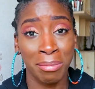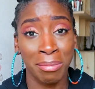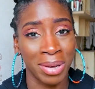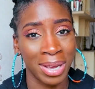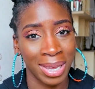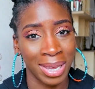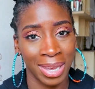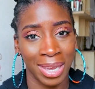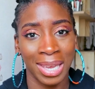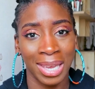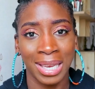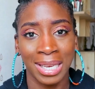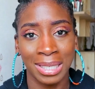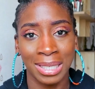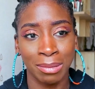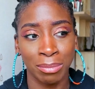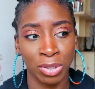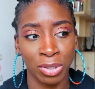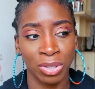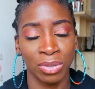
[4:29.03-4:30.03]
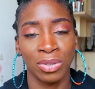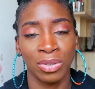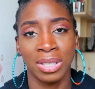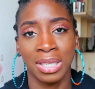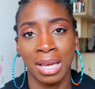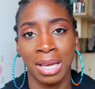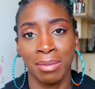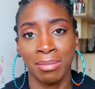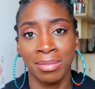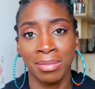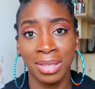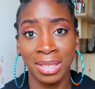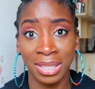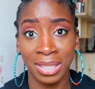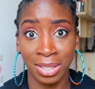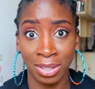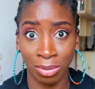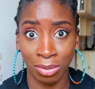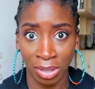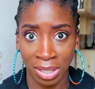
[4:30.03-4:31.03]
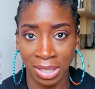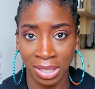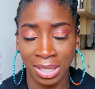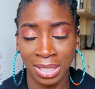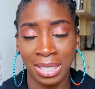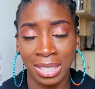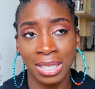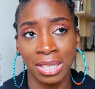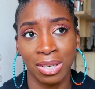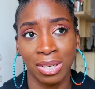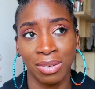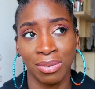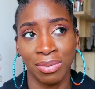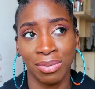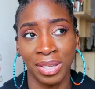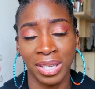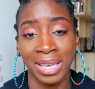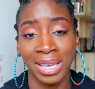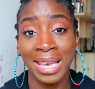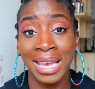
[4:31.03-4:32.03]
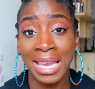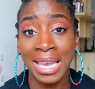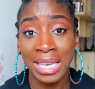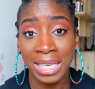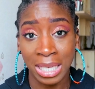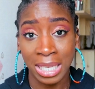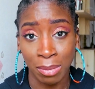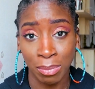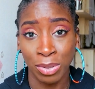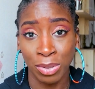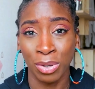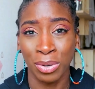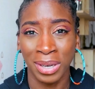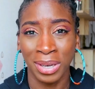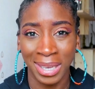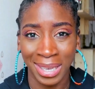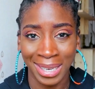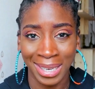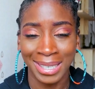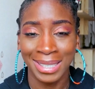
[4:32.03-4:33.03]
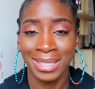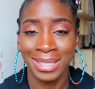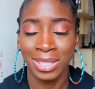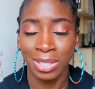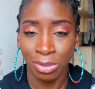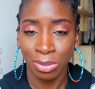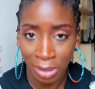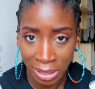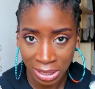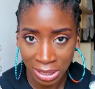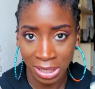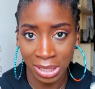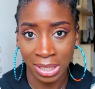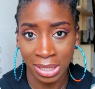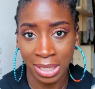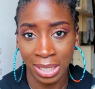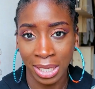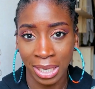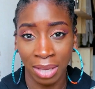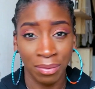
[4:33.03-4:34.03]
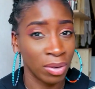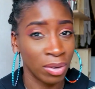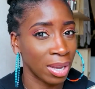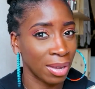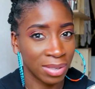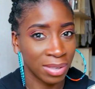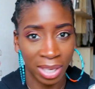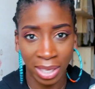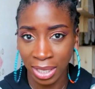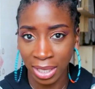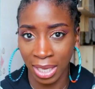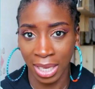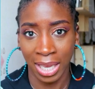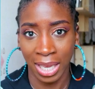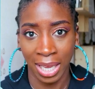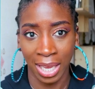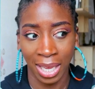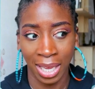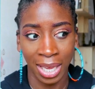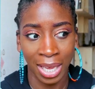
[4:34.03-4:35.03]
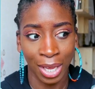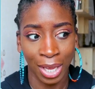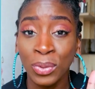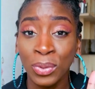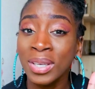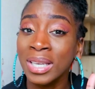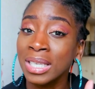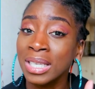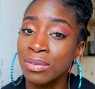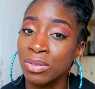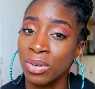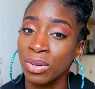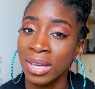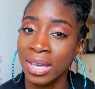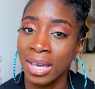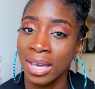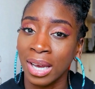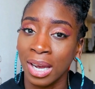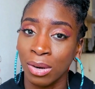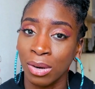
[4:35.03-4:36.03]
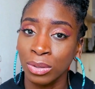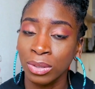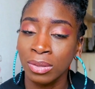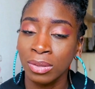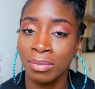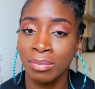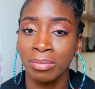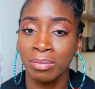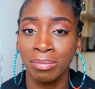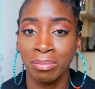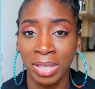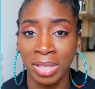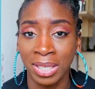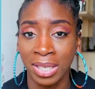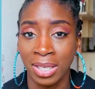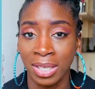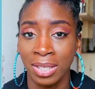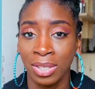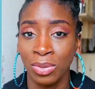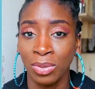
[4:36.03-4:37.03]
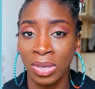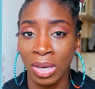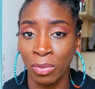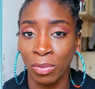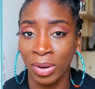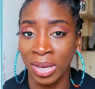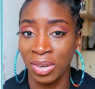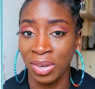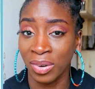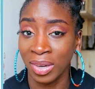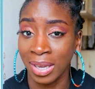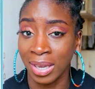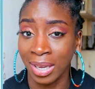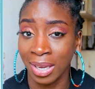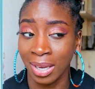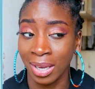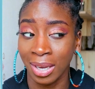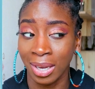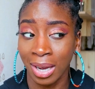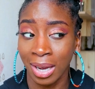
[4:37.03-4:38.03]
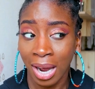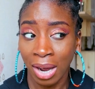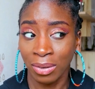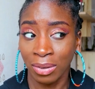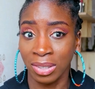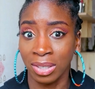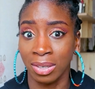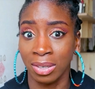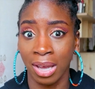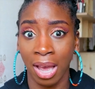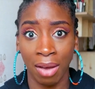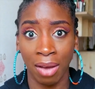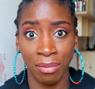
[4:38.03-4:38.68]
my hair is most of the time stretched. That's another thing. Keep your hair stretched. If you have kinky hair, you can leave your hair out, meaning you can wear your hair out in an